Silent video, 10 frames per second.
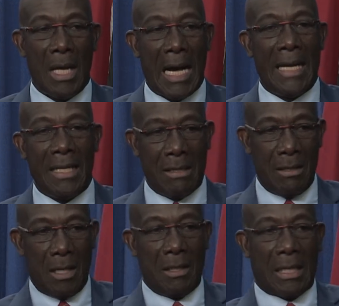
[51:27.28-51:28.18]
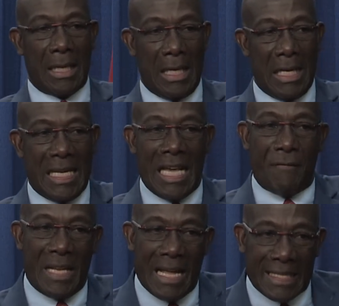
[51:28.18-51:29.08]
And in the
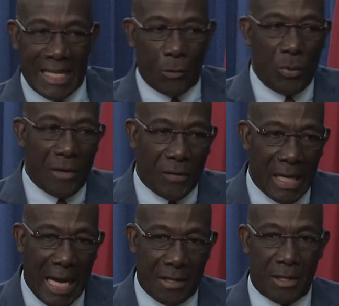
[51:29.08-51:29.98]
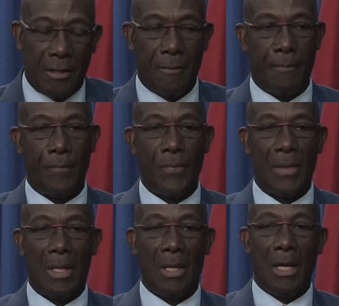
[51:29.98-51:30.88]
evidence that we have gathered,
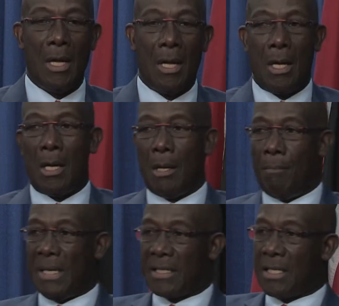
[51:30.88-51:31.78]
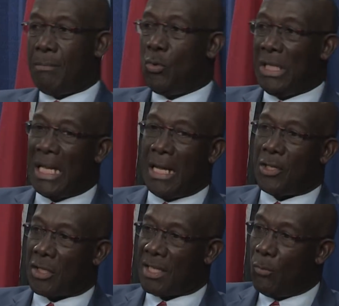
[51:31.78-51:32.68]
Mr. Munilal,
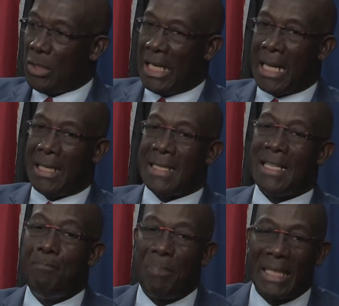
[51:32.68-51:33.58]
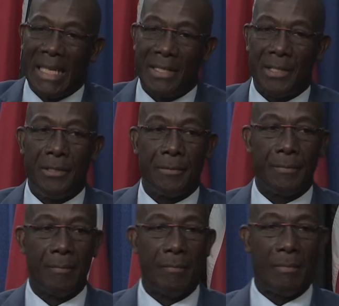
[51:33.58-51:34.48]
Dr. Munilal, is implicated.
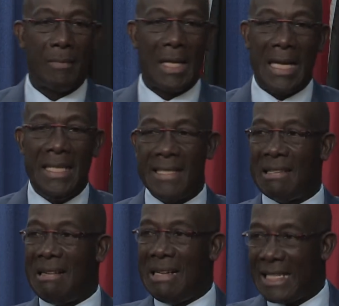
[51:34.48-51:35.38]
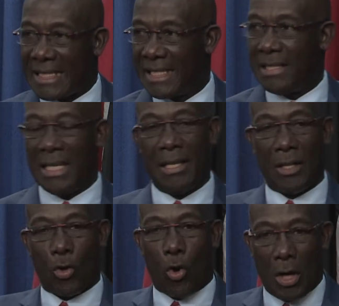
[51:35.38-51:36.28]
And he's listed in the
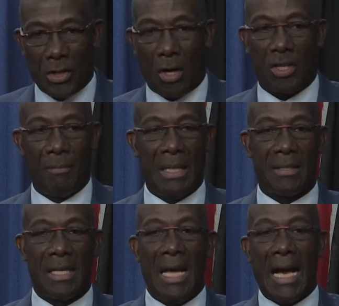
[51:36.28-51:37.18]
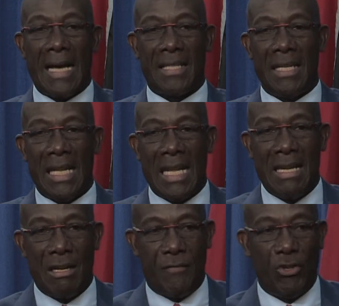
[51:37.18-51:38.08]
court documents as an
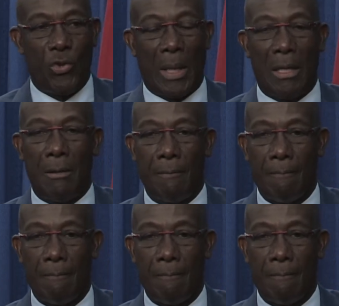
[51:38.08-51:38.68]
individual